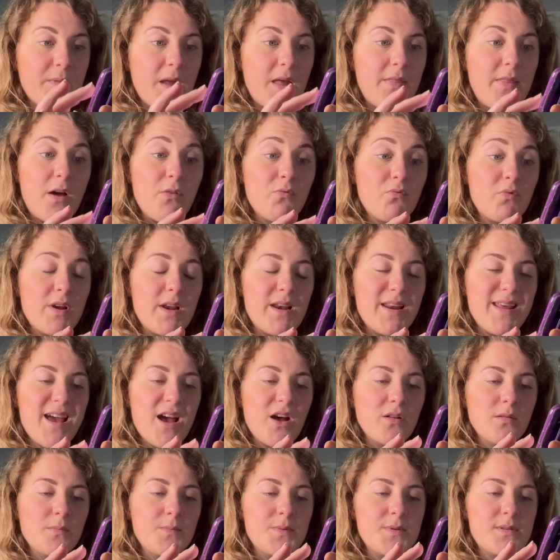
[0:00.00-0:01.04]
That really
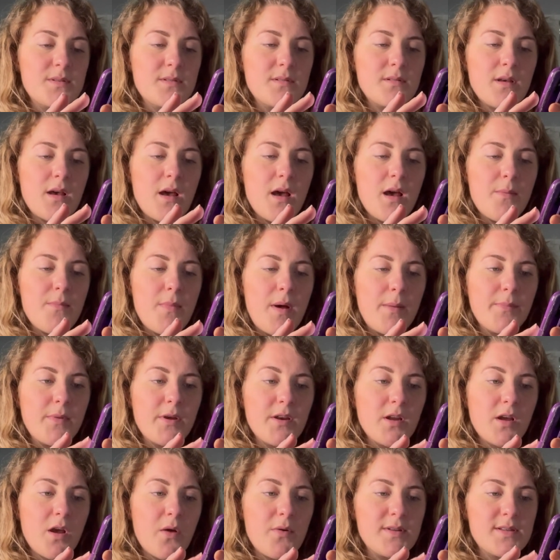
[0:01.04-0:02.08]
helps. I'm
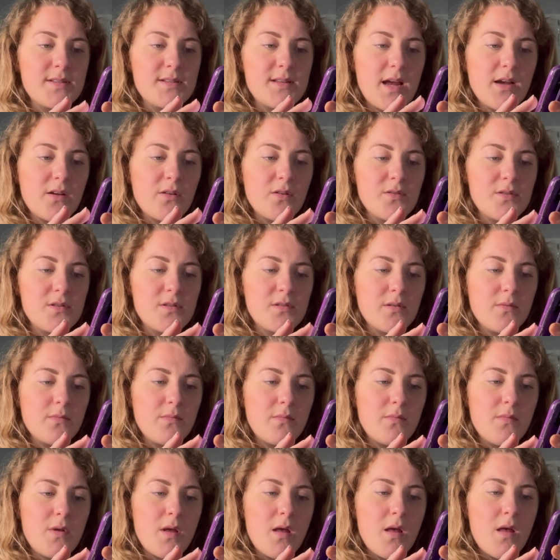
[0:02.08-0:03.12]
going to go and snack on
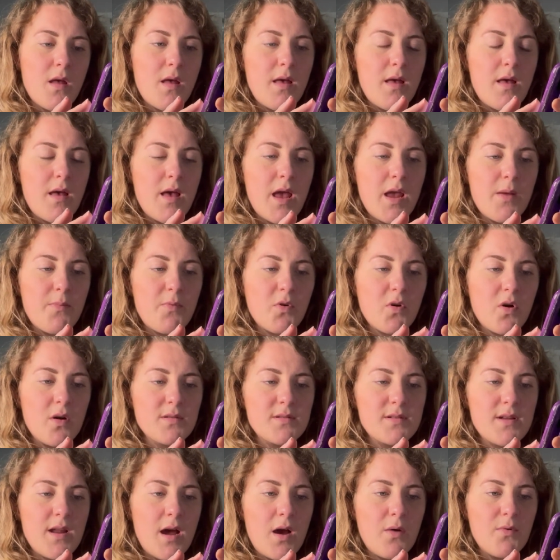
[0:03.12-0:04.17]
some
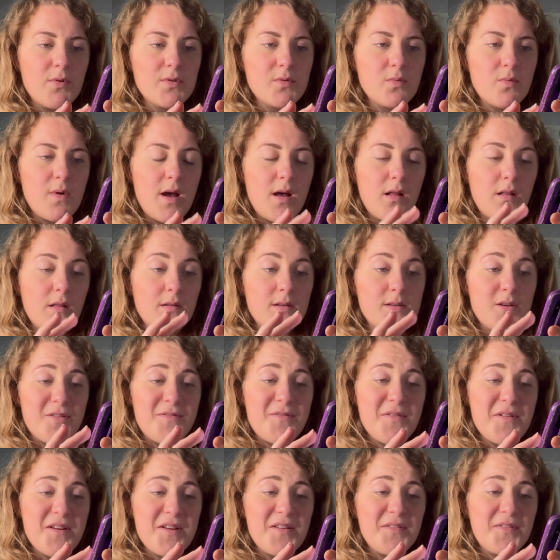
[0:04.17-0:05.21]
apricots now as well. So
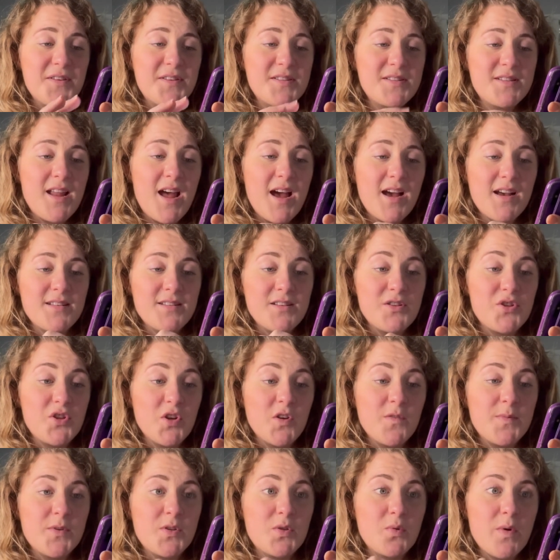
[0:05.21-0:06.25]
for snacks and
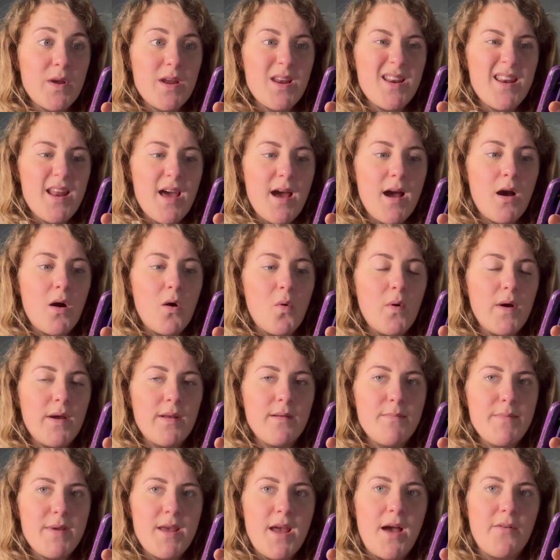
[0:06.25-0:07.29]
stuff between now
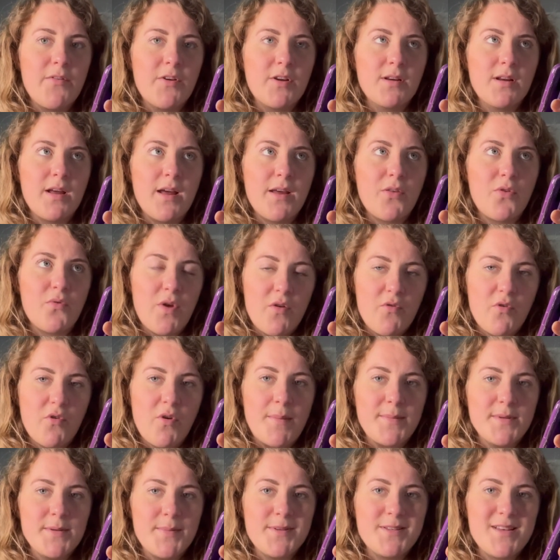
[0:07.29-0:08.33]
and me having like 300
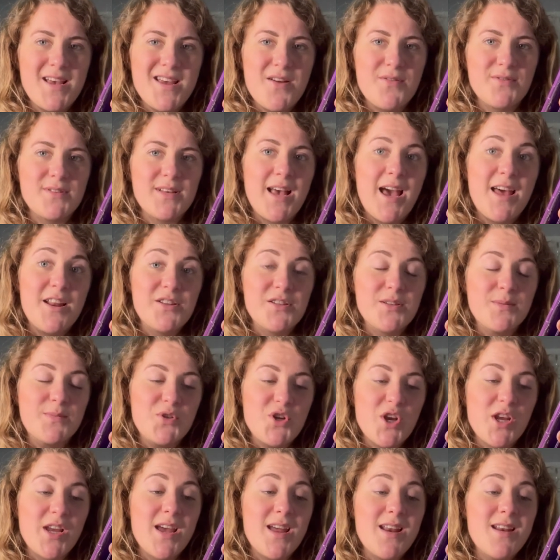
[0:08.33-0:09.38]
grams of potatoes again and some
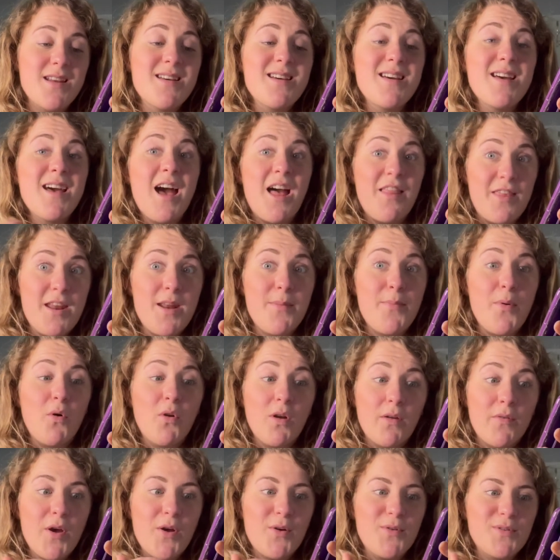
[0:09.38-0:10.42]
chicken and then a
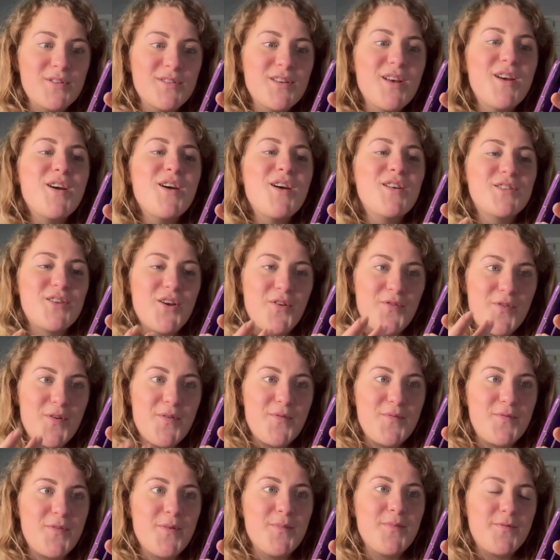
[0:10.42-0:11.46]
bowl of oats. So
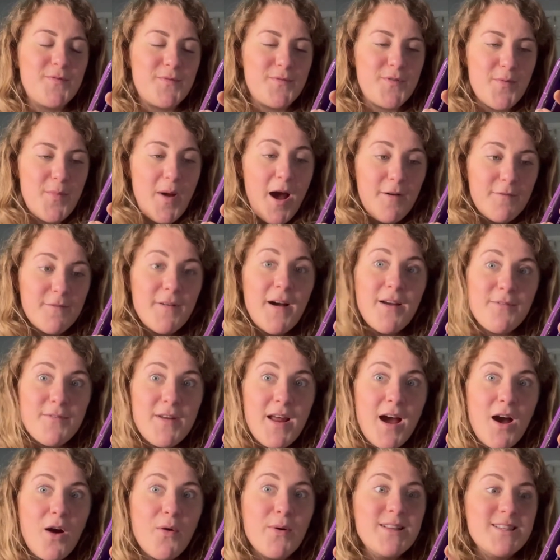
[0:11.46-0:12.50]
from 5:30
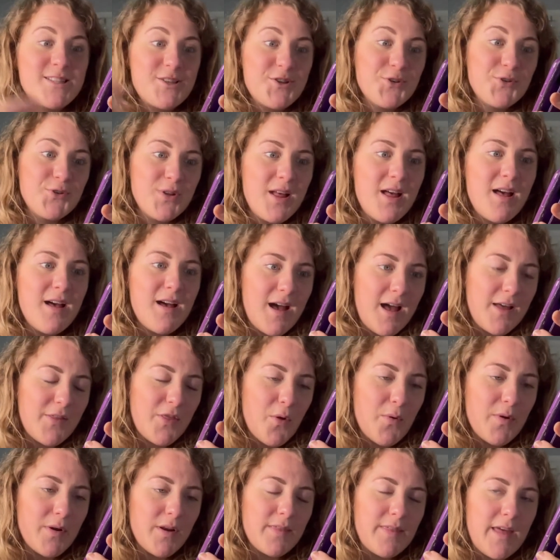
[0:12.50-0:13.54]
now until I
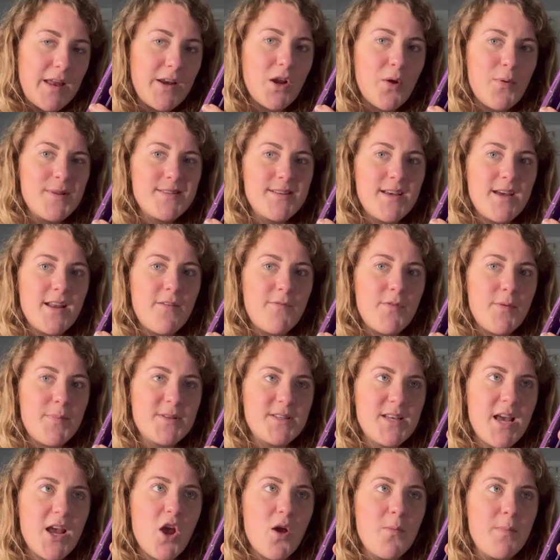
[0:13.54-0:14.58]
then go and sit and have the
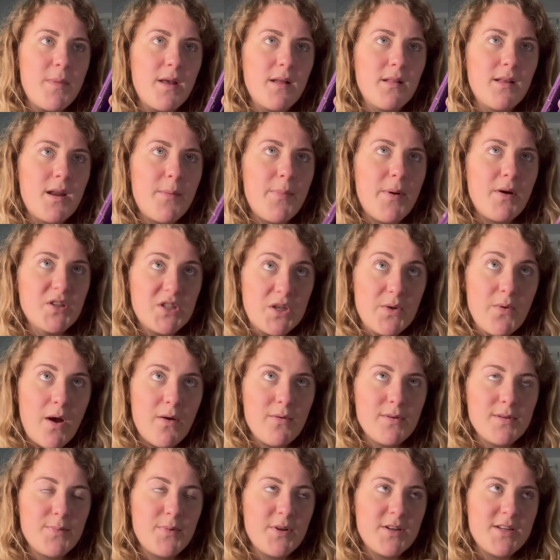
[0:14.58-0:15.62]
potato meal in about 2
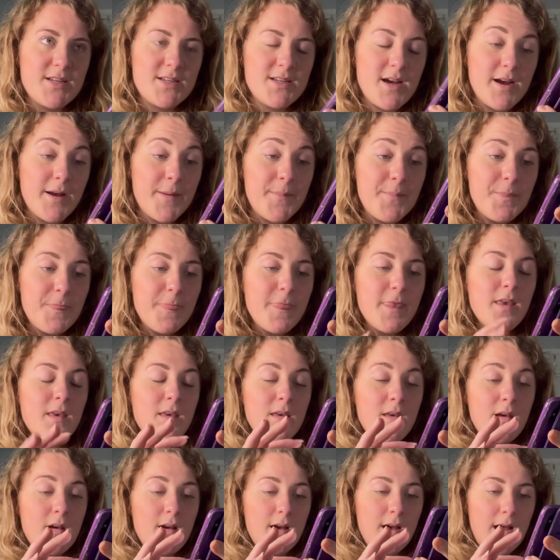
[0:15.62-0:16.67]
hours bloody time,
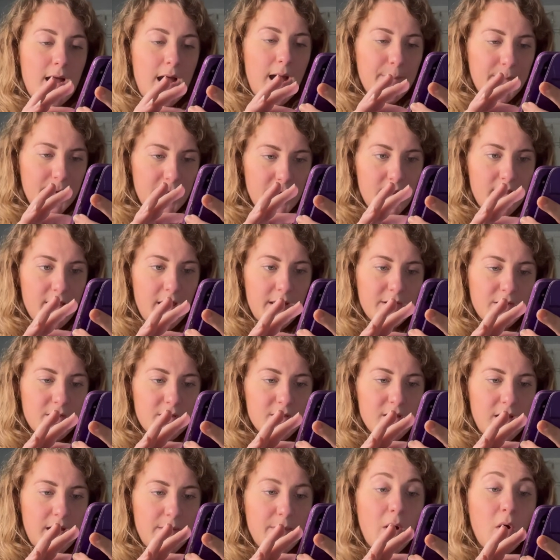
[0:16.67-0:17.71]
I'm
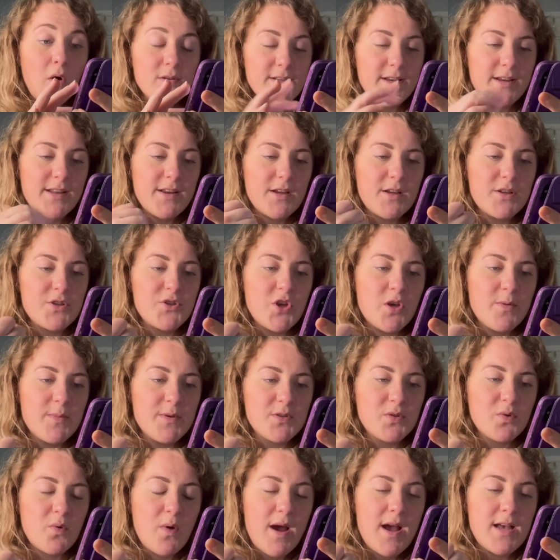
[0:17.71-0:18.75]
also going to consume a
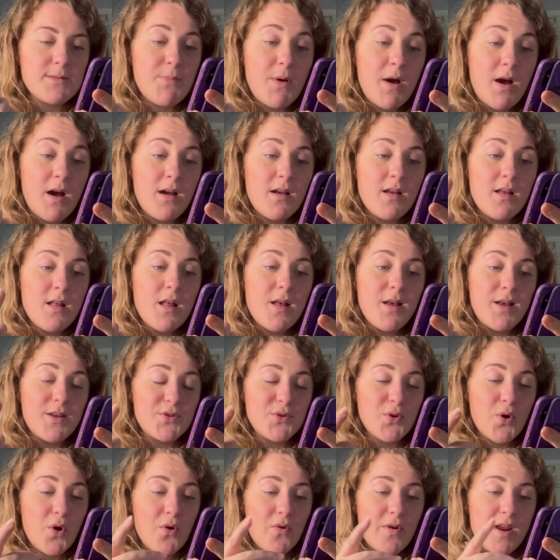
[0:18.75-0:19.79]
squares bar, a
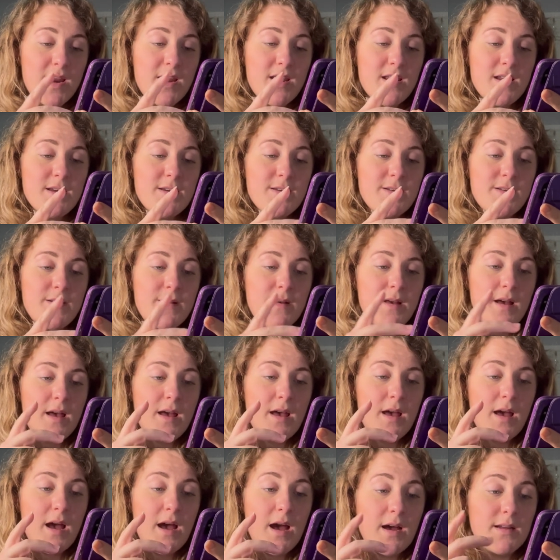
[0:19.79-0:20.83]
saurine,
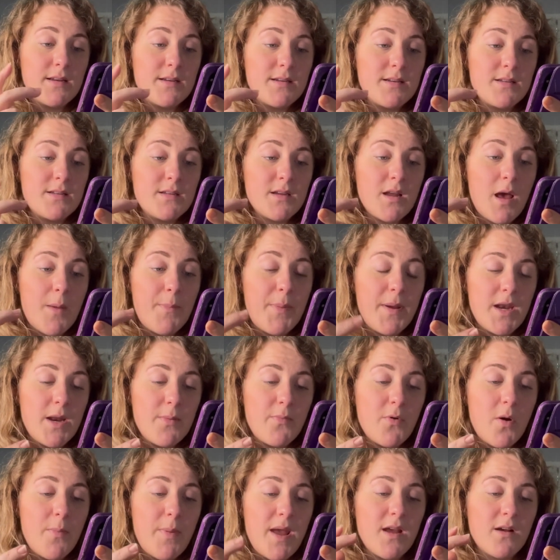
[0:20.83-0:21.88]
and a peanut
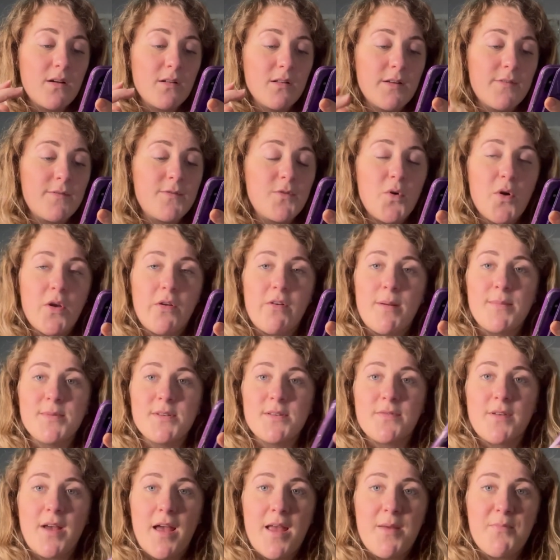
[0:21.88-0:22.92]
butter bagel and 40 grams
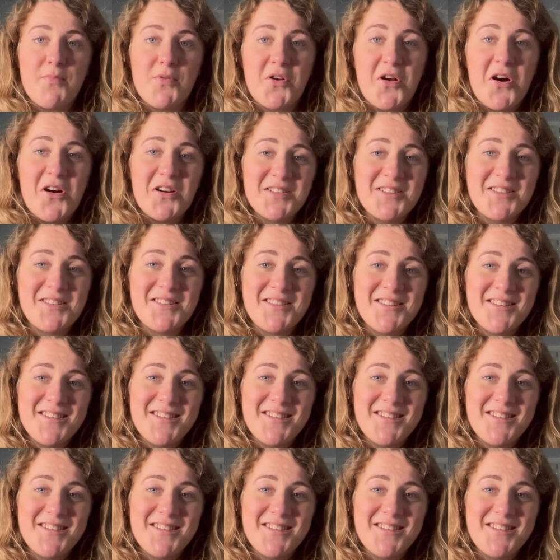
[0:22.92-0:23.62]
of apricots.